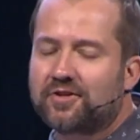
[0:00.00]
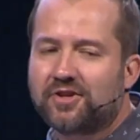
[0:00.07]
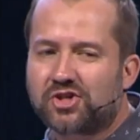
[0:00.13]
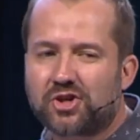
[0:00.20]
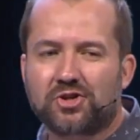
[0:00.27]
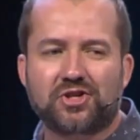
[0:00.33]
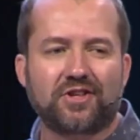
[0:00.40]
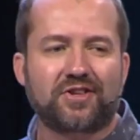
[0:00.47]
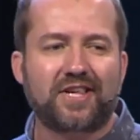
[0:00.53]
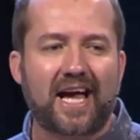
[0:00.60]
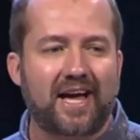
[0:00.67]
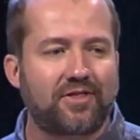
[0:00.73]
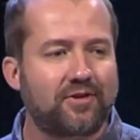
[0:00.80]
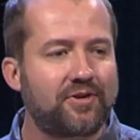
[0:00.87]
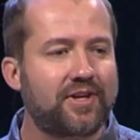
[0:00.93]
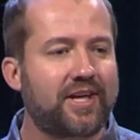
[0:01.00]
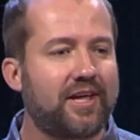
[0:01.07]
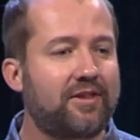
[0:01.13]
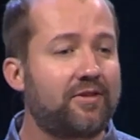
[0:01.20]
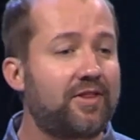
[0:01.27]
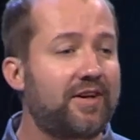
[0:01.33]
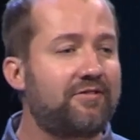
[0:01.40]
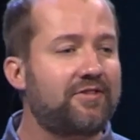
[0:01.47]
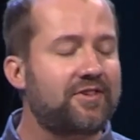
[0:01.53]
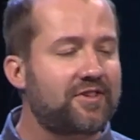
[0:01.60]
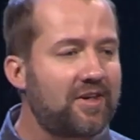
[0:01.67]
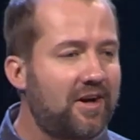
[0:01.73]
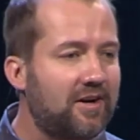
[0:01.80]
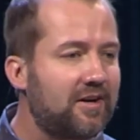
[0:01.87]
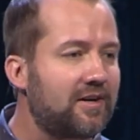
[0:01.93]
The church has gathered together and they've
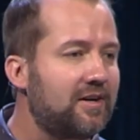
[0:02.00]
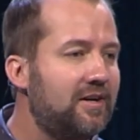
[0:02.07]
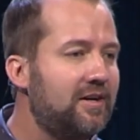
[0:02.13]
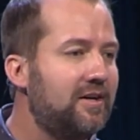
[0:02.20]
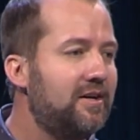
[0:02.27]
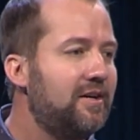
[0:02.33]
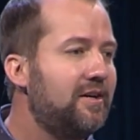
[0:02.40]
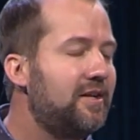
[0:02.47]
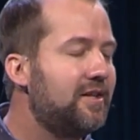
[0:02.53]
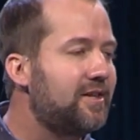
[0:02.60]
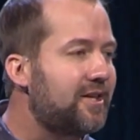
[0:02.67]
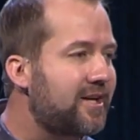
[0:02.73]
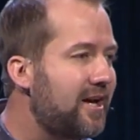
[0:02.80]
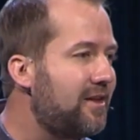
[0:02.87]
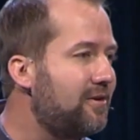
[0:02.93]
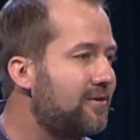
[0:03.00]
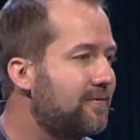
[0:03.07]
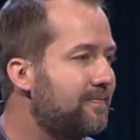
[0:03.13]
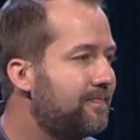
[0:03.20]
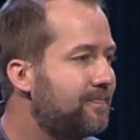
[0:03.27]
sung together.